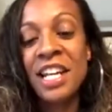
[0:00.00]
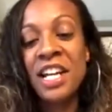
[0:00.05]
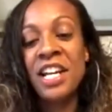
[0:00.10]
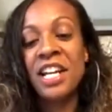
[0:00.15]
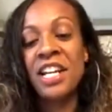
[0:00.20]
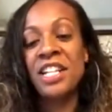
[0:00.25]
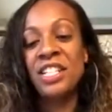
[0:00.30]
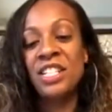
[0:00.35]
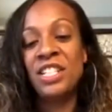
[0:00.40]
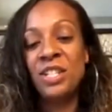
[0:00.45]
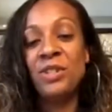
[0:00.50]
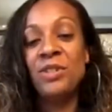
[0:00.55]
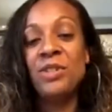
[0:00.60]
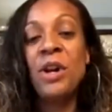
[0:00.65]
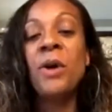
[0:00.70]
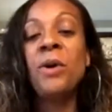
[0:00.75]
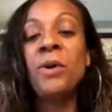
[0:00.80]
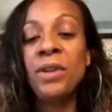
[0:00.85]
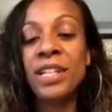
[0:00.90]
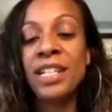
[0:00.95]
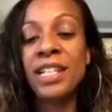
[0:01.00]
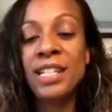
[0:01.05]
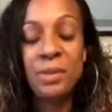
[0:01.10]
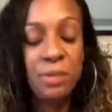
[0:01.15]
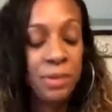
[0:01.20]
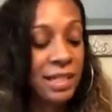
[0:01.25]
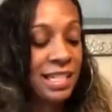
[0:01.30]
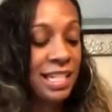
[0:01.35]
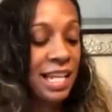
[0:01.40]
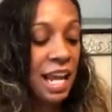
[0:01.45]
to notice what's
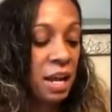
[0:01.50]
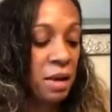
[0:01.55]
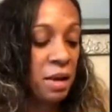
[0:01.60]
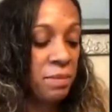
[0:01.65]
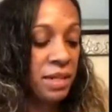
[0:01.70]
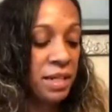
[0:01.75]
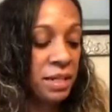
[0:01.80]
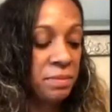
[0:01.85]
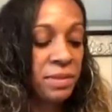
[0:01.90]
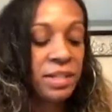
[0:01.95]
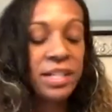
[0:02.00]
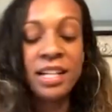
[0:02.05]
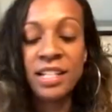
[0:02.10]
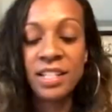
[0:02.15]
happening because of a